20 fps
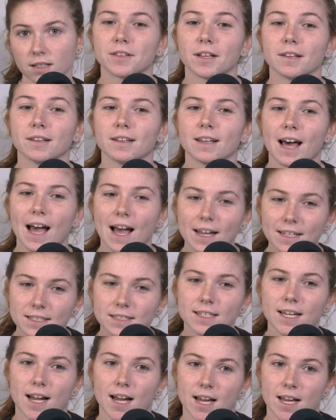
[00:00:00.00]
The
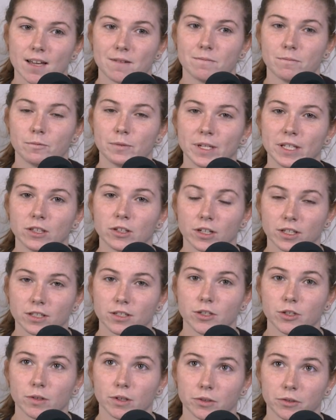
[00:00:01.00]
last time we looked
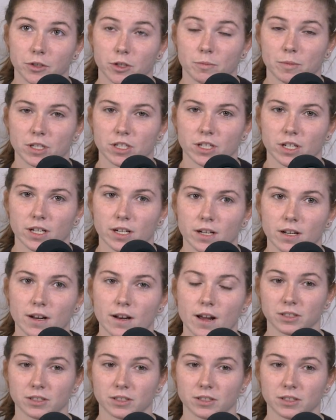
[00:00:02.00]
to do a lunar mission,